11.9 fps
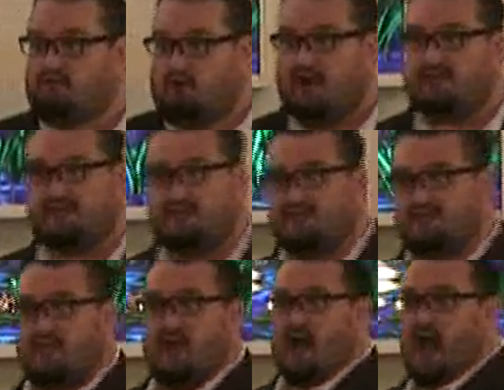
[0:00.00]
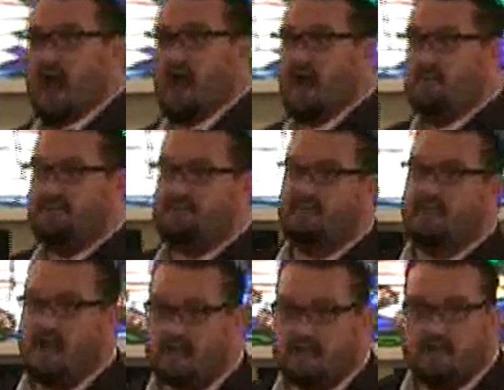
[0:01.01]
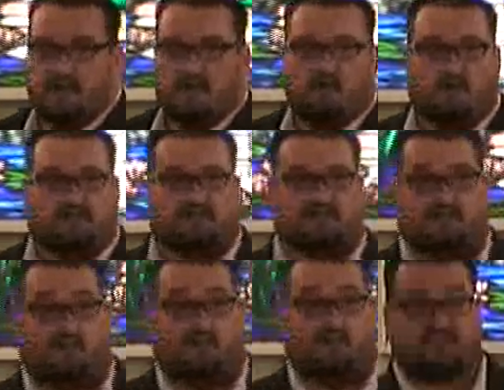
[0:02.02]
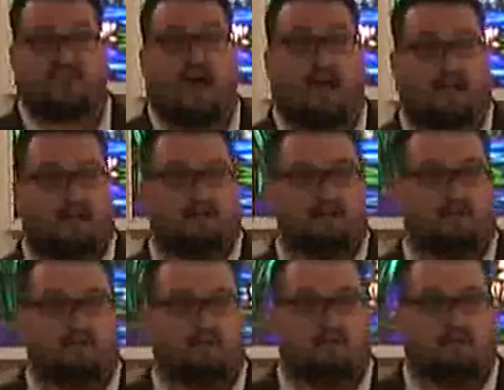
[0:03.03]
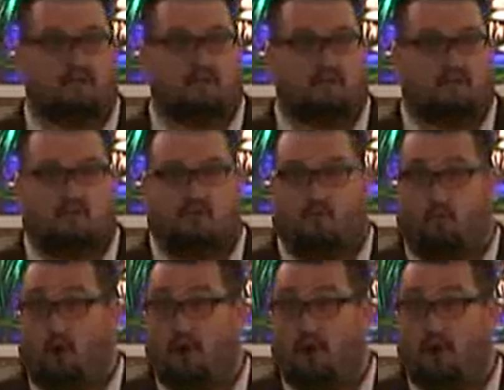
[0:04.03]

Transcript: Christ is Ha HaMashiach, which is the Messiah, the